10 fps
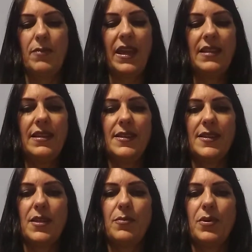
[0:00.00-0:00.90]
made these
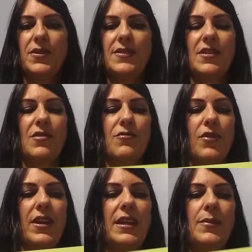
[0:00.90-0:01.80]
and then put these in the
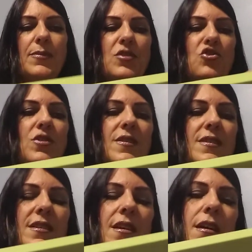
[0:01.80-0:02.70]
frames
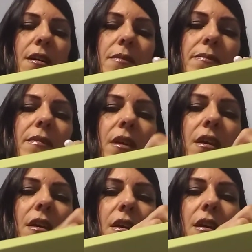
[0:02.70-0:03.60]
just
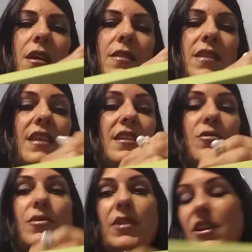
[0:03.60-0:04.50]
they did
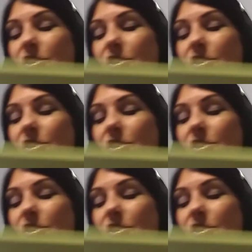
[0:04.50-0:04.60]
a really